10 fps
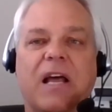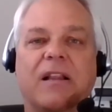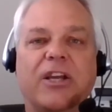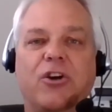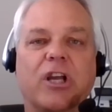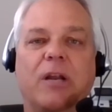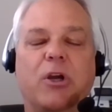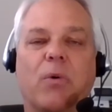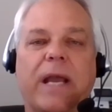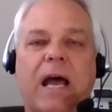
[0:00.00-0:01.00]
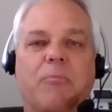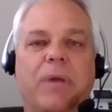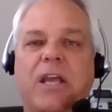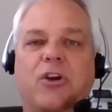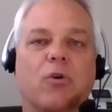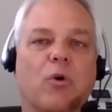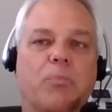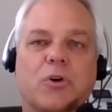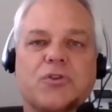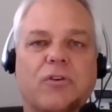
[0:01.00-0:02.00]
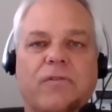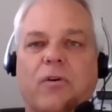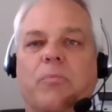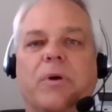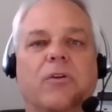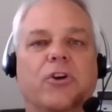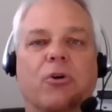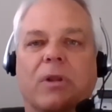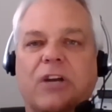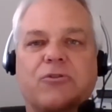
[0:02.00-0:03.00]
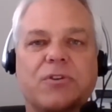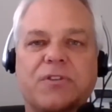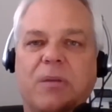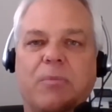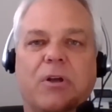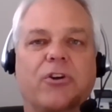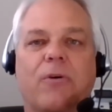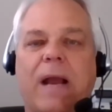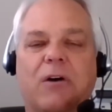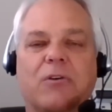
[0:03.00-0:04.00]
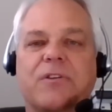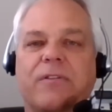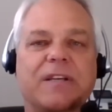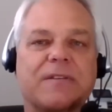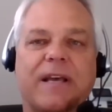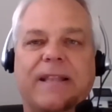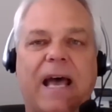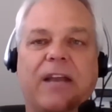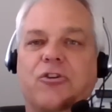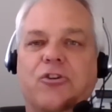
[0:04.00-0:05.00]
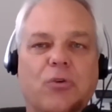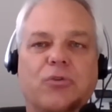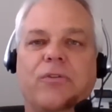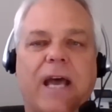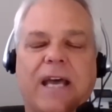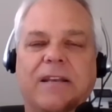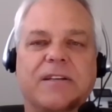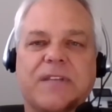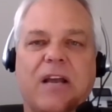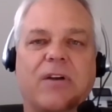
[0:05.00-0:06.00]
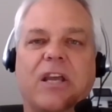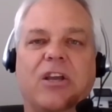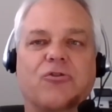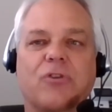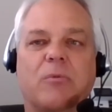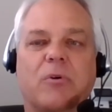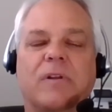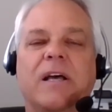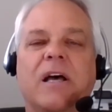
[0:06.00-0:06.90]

not like you're going to be going out and paying your own personal phone bill or your electricity bill in your house and things like that. Don't do that, because that'll get you in trouble.